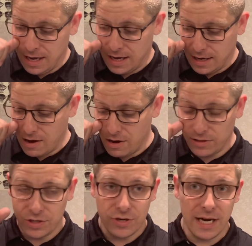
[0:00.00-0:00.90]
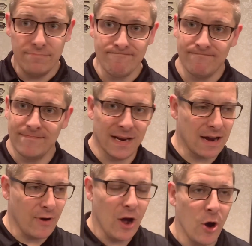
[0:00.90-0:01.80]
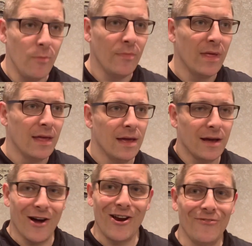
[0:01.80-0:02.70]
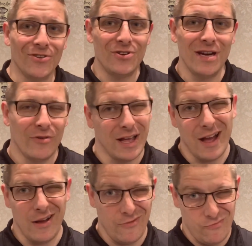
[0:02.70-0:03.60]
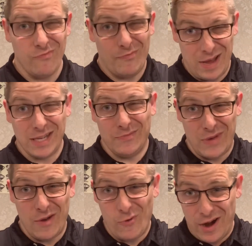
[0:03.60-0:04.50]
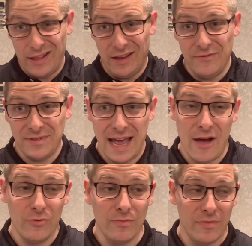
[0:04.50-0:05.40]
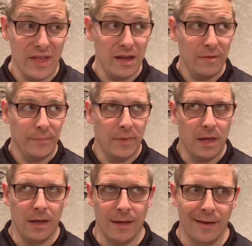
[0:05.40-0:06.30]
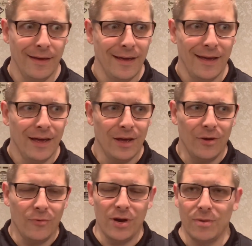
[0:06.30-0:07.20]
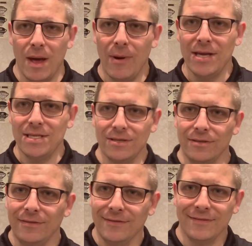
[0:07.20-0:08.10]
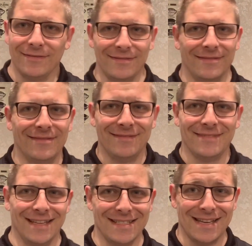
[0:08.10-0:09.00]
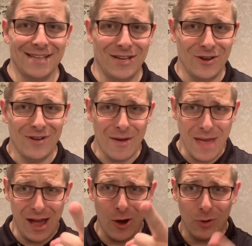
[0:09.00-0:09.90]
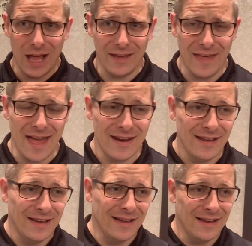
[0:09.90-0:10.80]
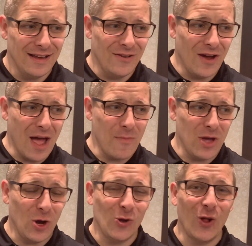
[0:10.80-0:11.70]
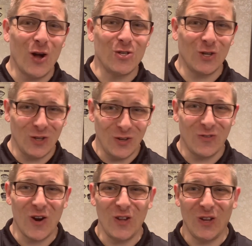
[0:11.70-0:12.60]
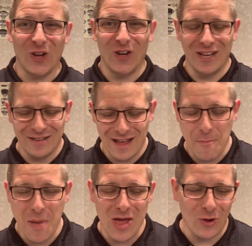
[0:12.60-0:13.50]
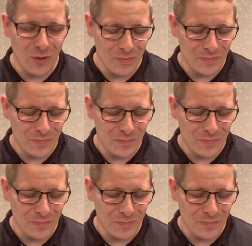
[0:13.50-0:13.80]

I got on the train and I went home, got off the train, or I got back to where I live, town thing. Went to my bicycle, because, you know, I'm eco like that. I'm ecologically friendly. I pedal.